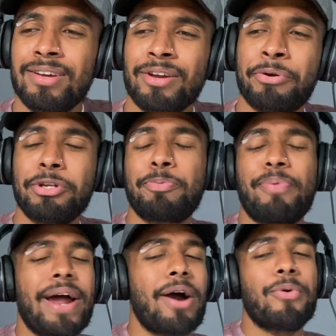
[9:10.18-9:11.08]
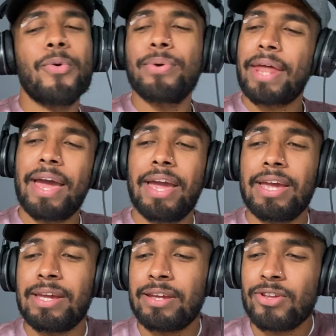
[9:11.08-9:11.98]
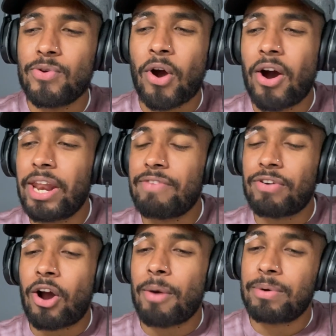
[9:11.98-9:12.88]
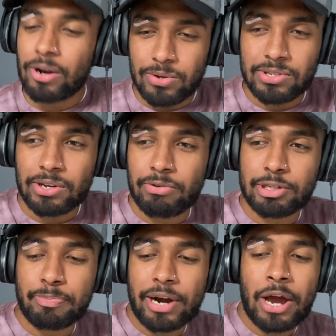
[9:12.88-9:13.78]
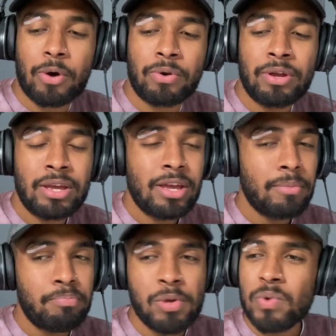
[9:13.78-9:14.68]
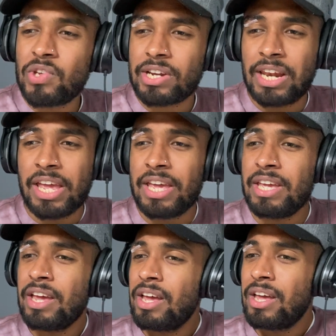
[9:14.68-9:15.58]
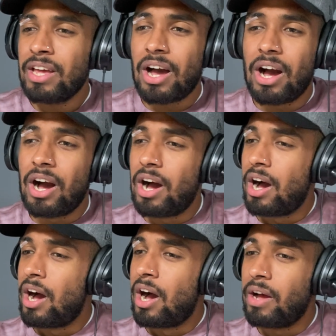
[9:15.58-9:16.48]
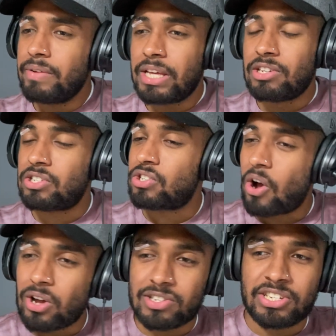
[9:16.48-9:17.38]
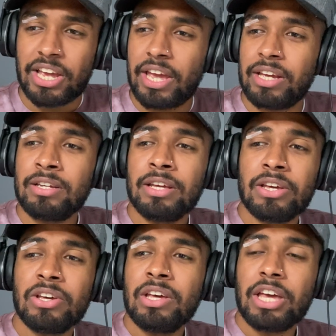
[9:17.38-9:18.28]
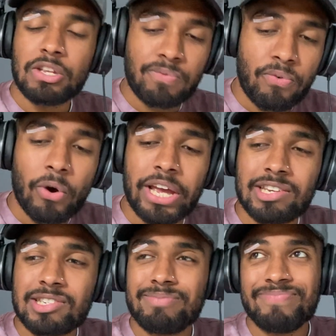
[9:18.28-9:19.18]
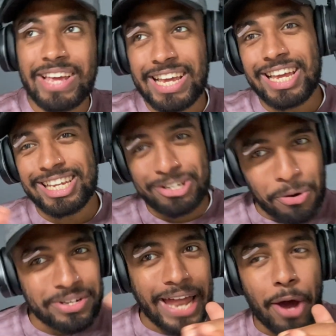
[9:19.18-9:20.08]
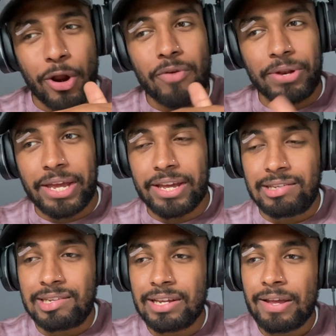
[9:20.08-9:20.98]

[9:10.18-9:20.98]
Chris Brown all day. You can't even come close to Chris Brown. Musically, his dancing, his voice, it's gone down over the years.